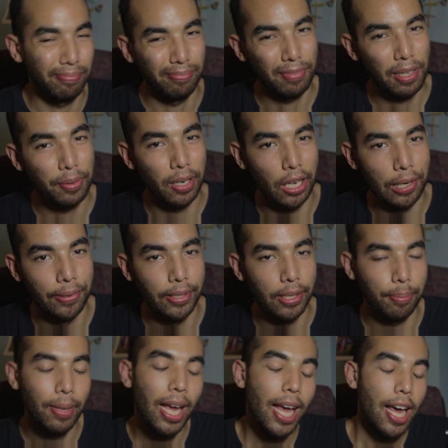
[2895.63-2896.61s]
maybe not all of
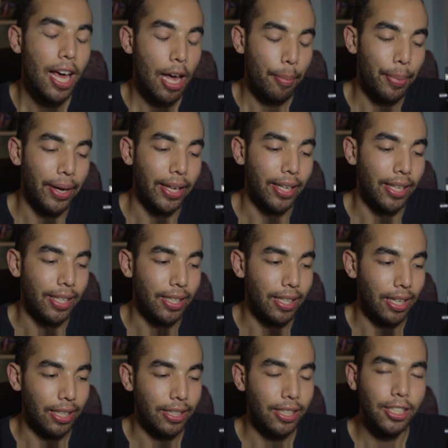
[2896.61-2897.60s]
them, but
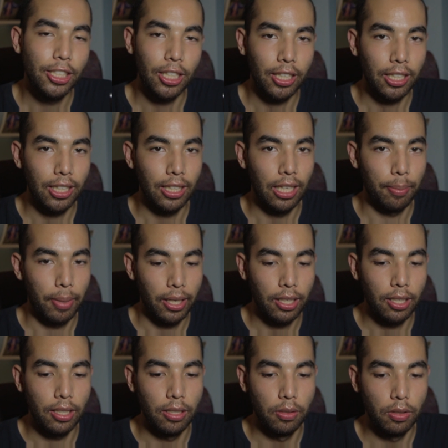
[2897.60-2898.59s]
a good chunk of them I
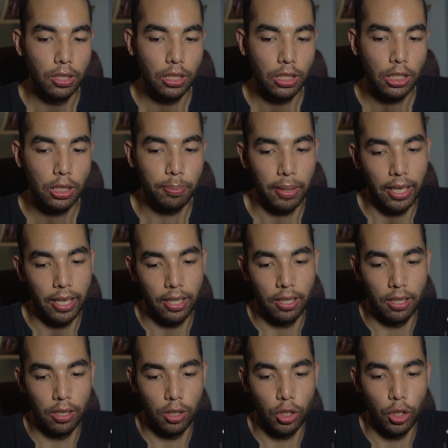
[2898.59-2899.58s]
could
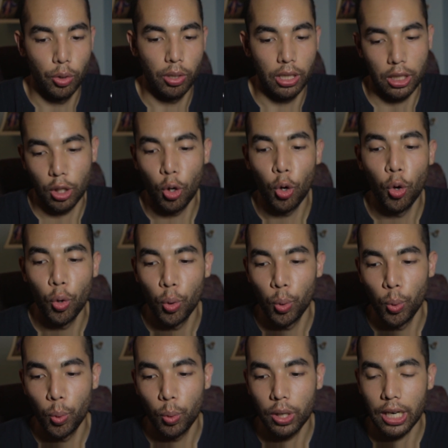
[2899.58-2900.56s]
spend doing like a
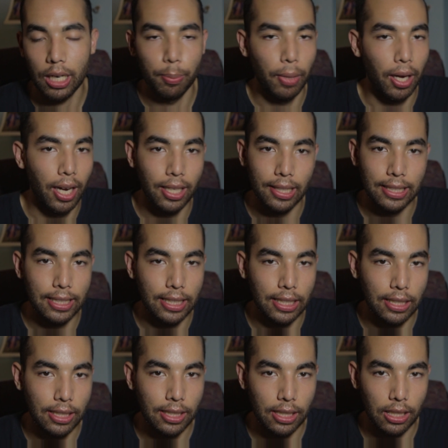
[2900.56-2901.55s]
whole kind of behind the
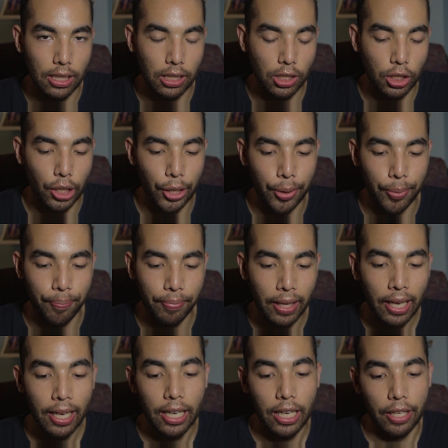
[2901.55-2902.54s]
scenes thing. So
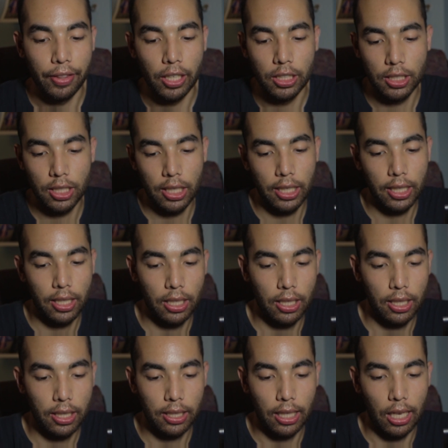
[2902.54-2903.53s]
if there's
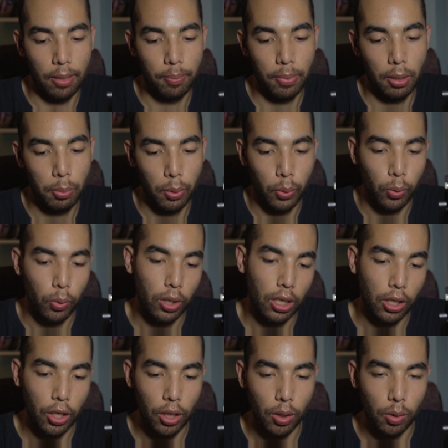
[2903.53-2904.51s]
anything that people want to
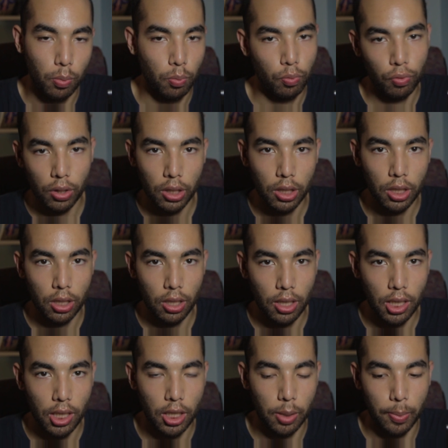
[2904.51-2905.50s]
know further
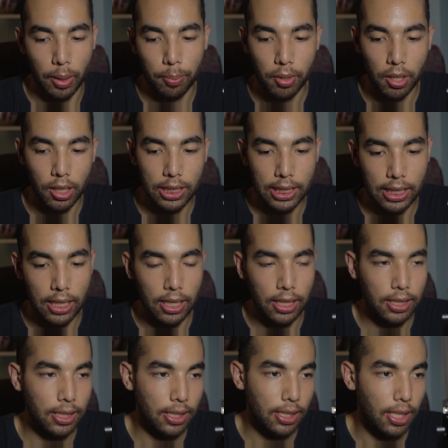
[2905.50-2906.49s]
on, or my
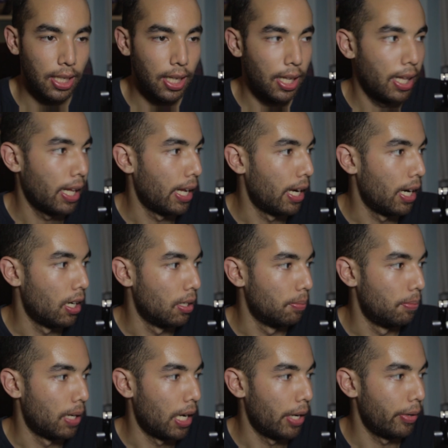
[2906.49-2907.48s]
process,
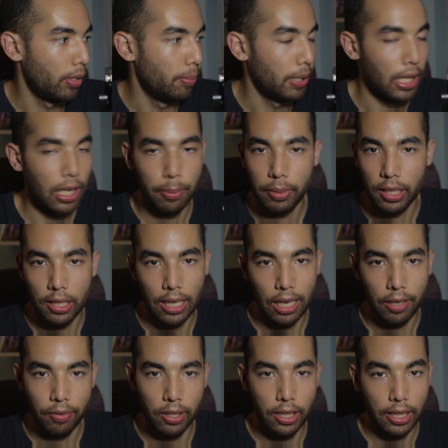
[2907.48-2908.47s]
I would be happy to
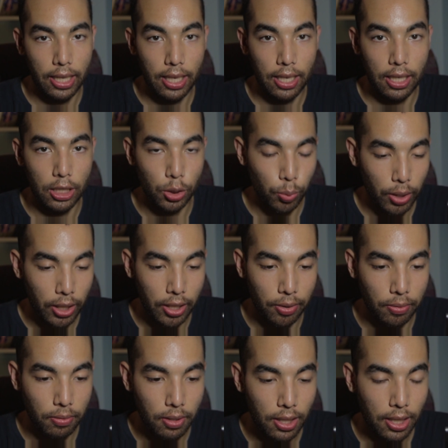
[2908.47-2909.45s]
dive into that as
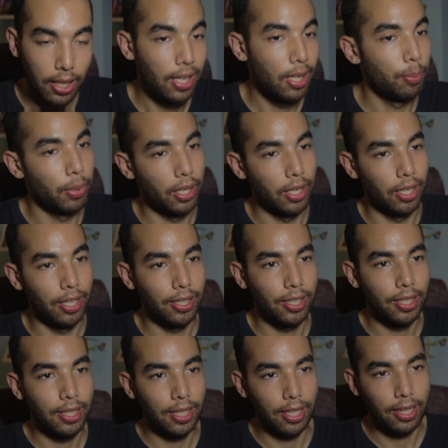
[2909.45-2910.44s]
well. But
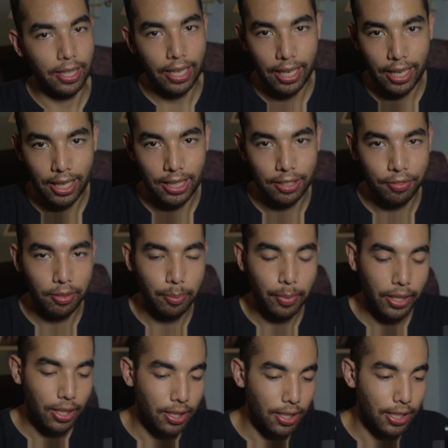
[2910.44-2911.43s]
other than that, if you
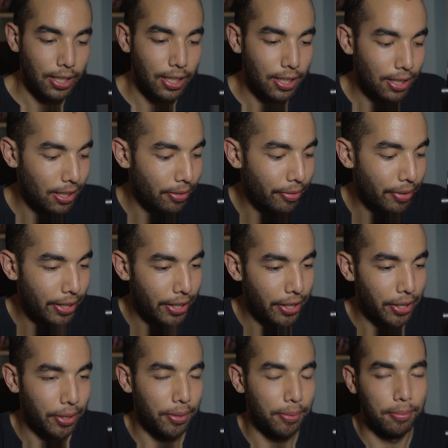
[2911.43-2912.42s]
made it to the end of the
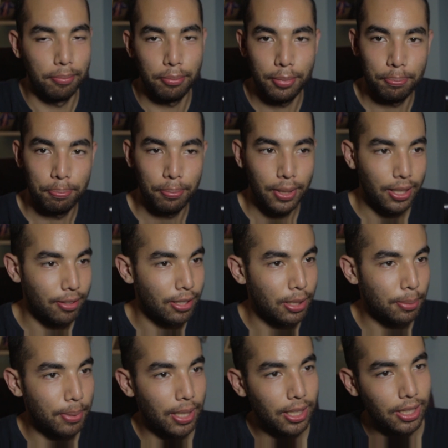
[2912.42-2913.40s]
video, big
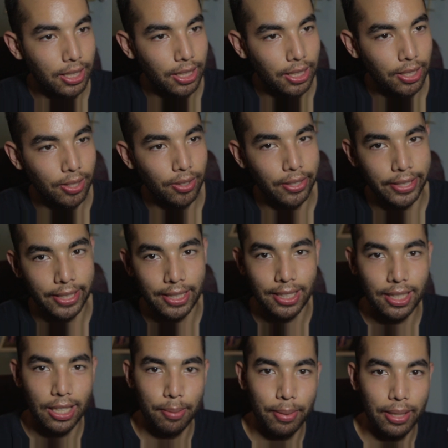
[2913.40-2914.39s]
respect to you, because it's
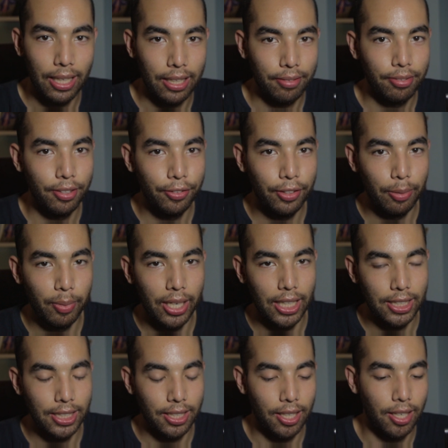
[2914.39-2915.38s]
going to be like 50
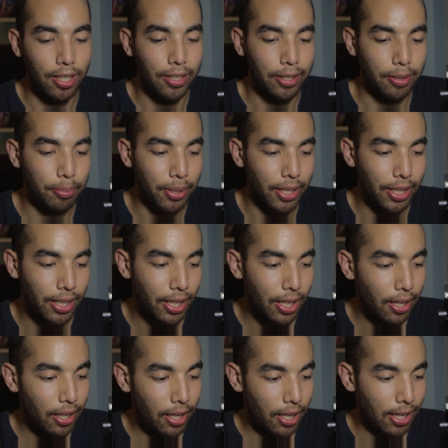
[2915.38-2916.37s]
minutes long. But
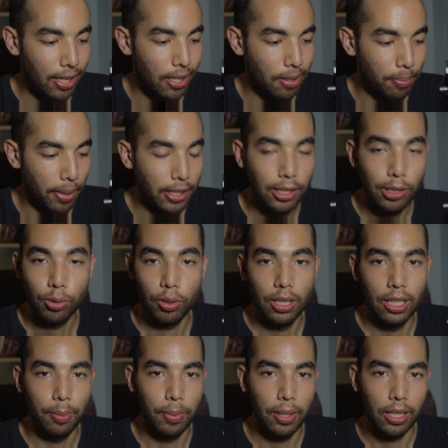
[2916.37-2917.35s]
I just
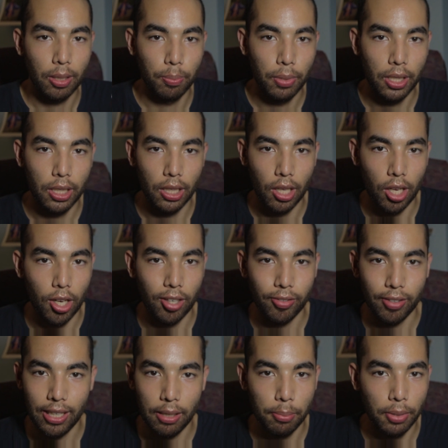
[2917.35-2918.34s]
wanted to make a big, long,
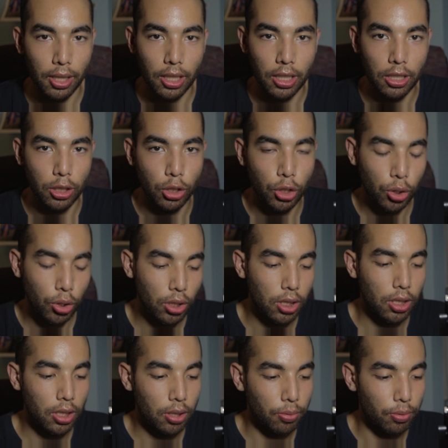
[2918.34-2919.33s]
rambly
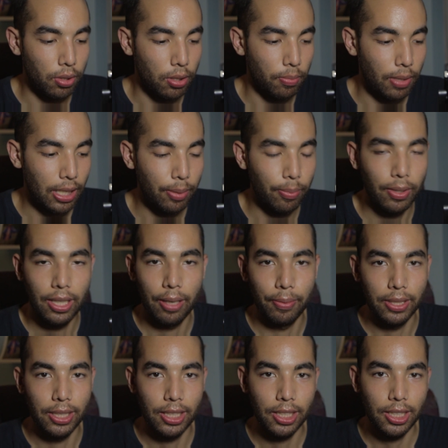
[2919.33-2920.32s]
juicer for anyone that
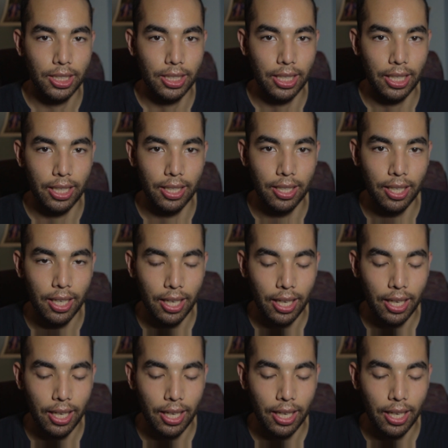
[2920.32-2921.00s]
was interested.